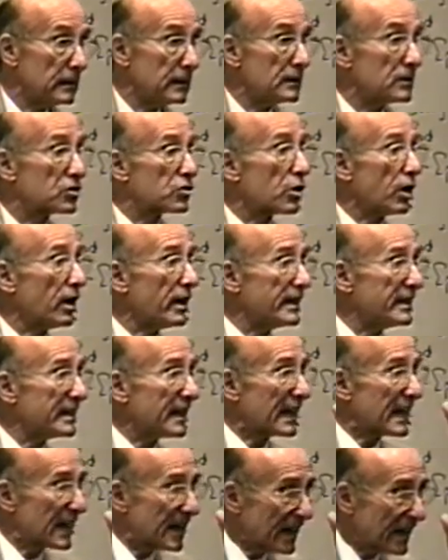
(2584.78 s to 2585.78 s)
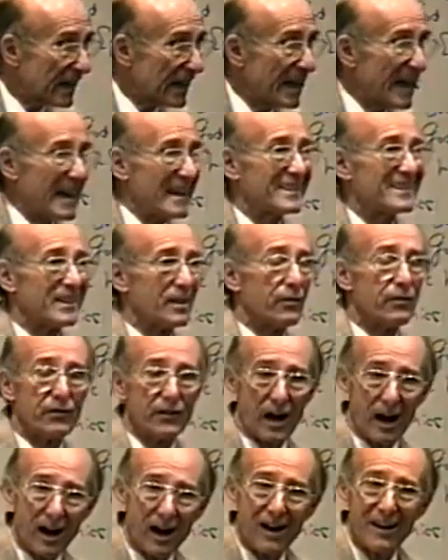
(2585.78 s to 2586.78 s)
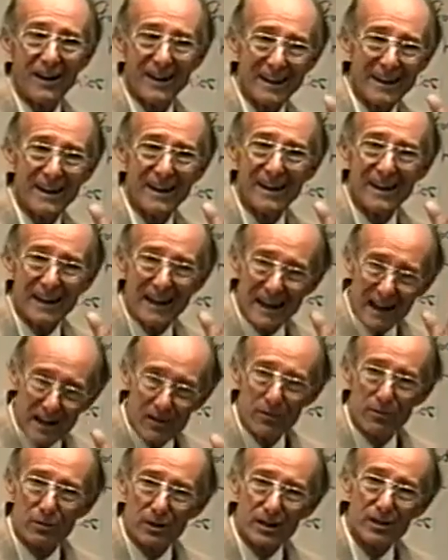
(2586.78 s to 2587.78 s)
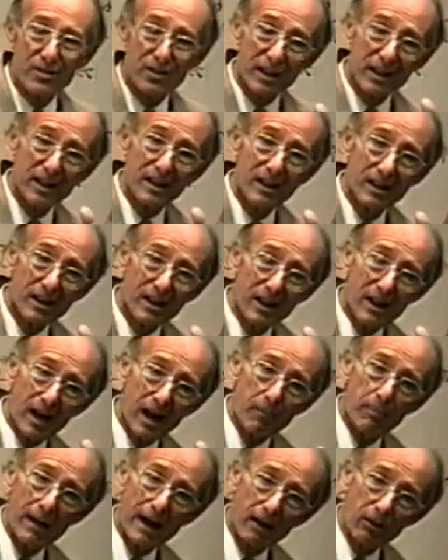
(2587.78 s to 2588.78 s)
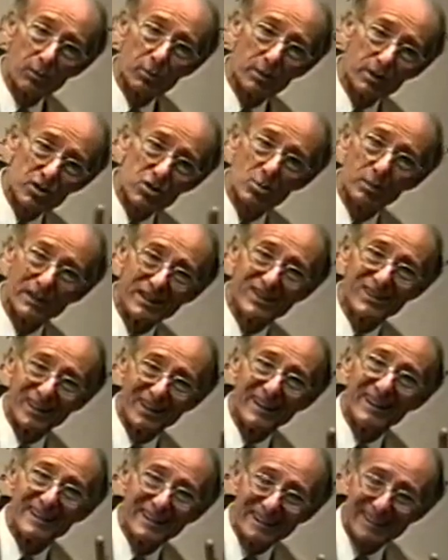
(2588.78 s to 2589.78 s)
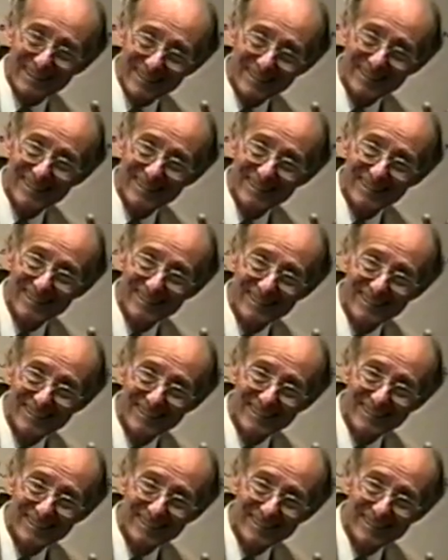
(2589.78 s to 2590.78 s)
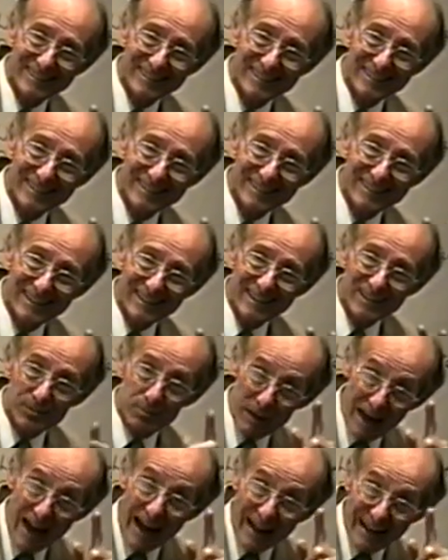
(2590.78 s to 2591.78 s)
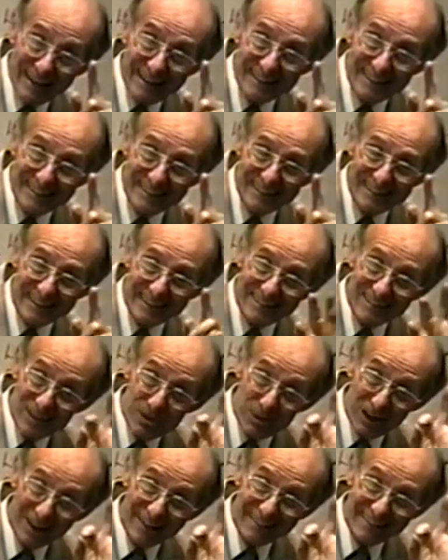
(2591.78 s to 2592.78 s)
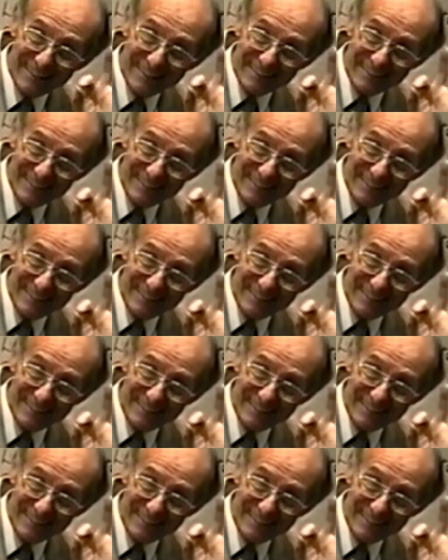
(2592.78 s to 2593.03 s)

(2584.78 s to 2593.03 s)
Trying to classify everything about which we say it is. It's black. That's a quality.